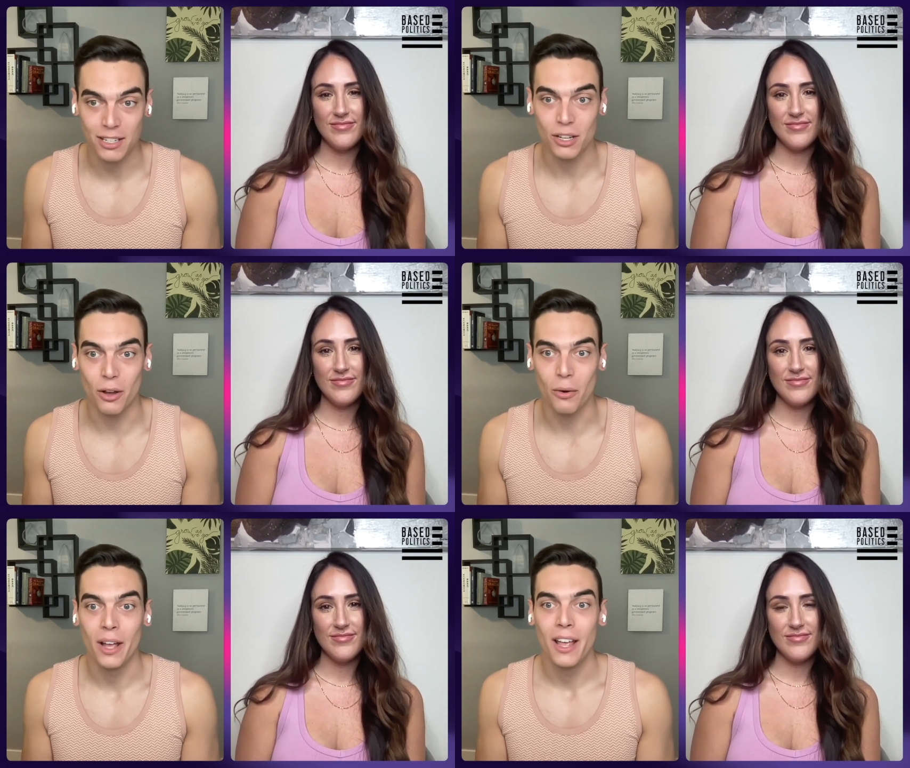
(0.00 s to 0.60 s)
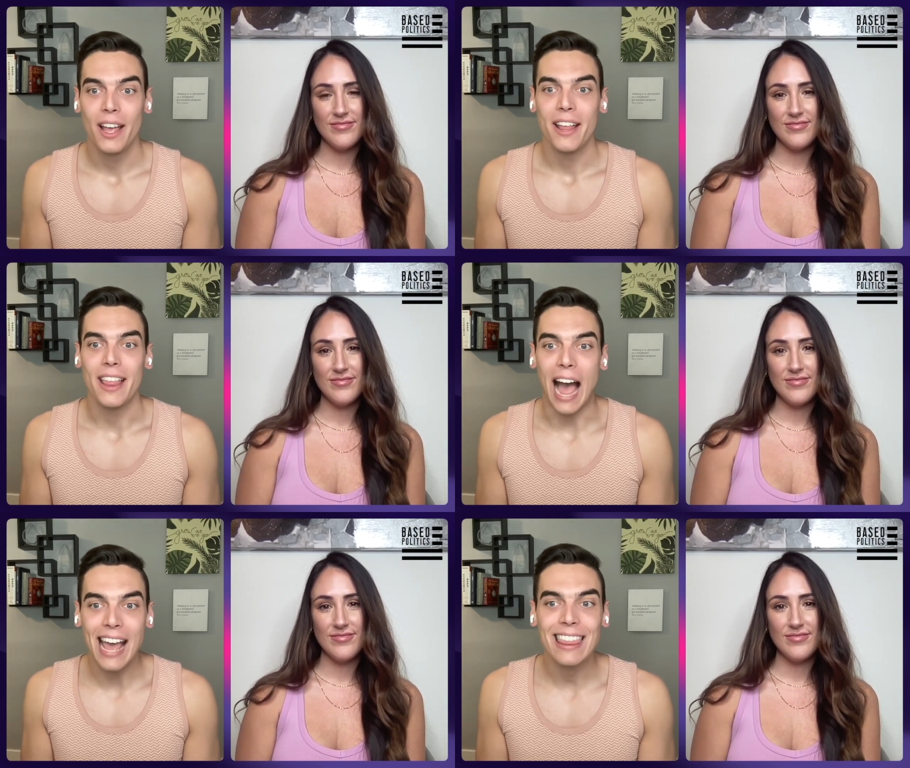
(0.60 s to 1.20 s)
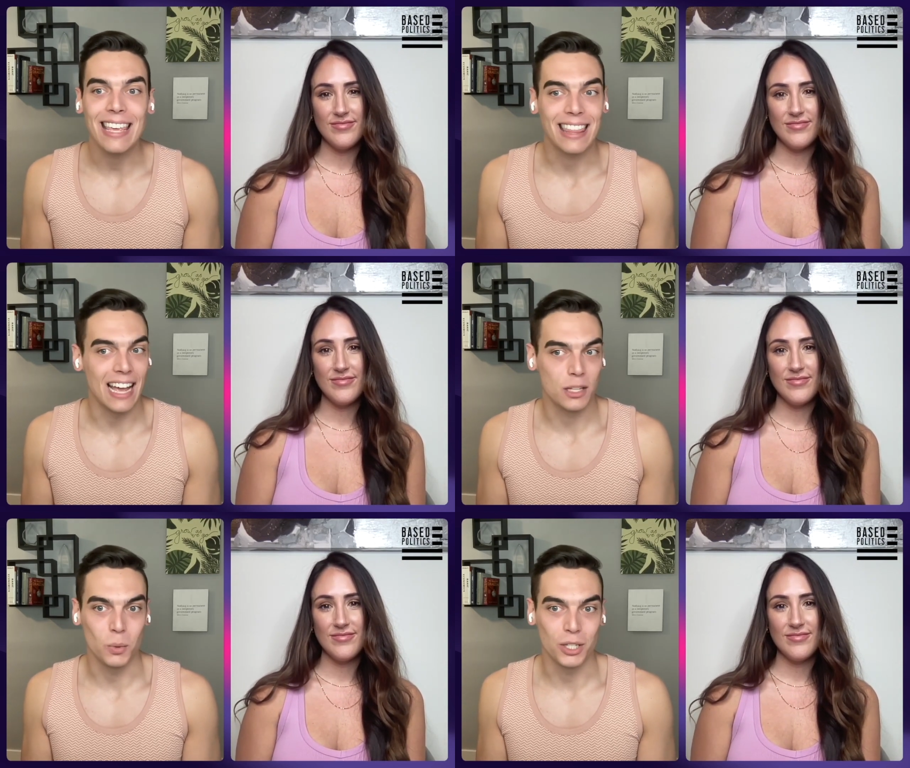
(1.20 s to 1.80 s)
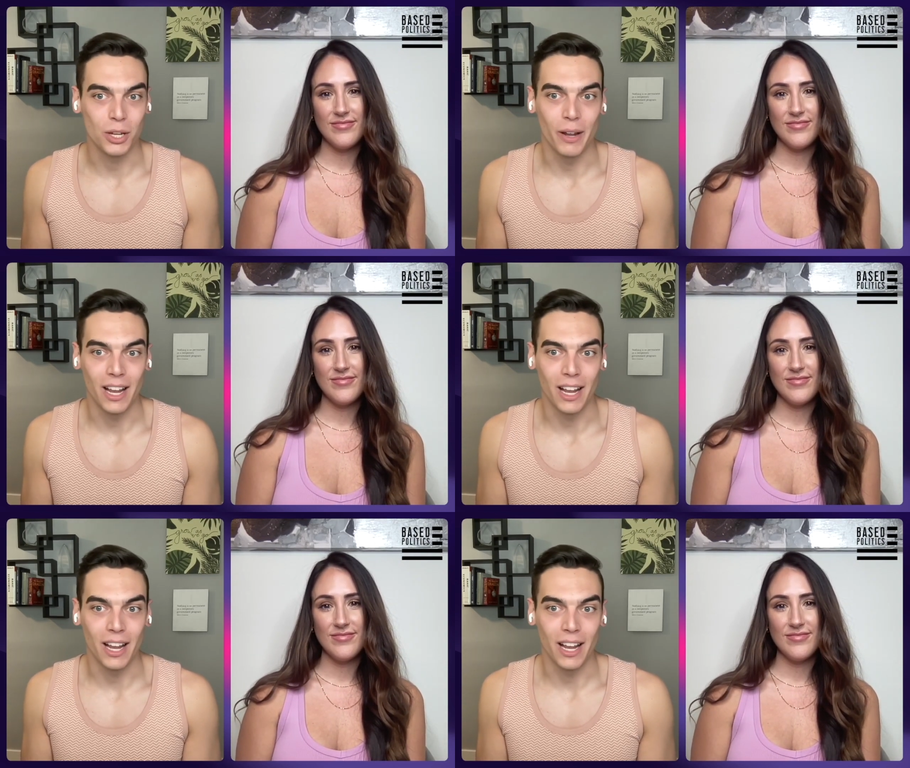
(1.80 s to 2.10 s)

Speaker 1: So I think that's what's going